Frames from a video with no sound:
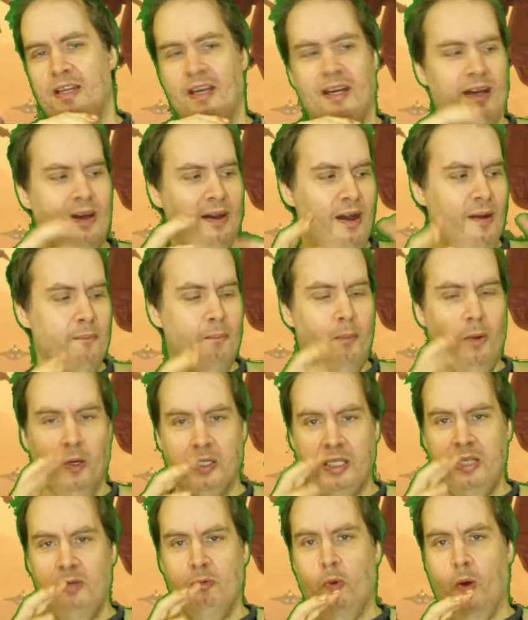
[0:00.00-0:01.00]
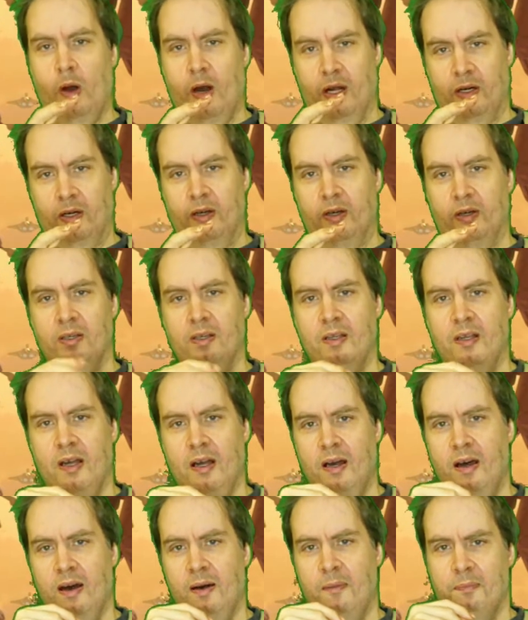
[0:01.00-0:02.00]
uh, a murky water
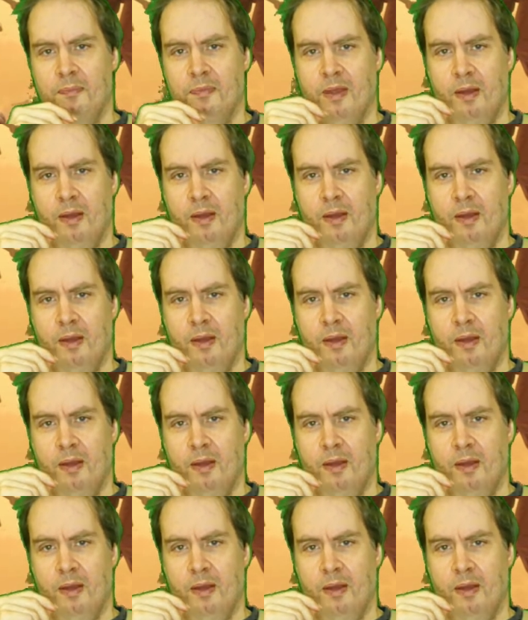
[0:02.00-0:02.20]
um,